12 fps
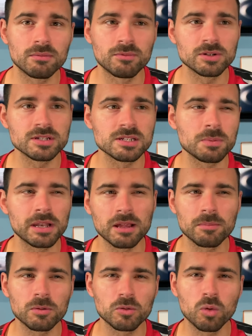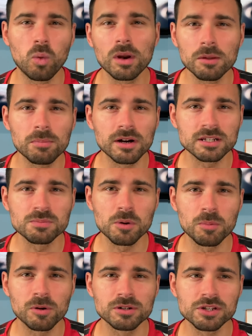versus spending about $20 per
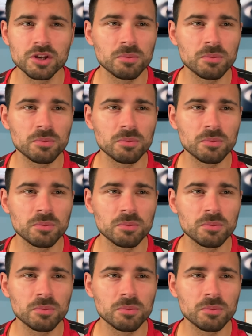person.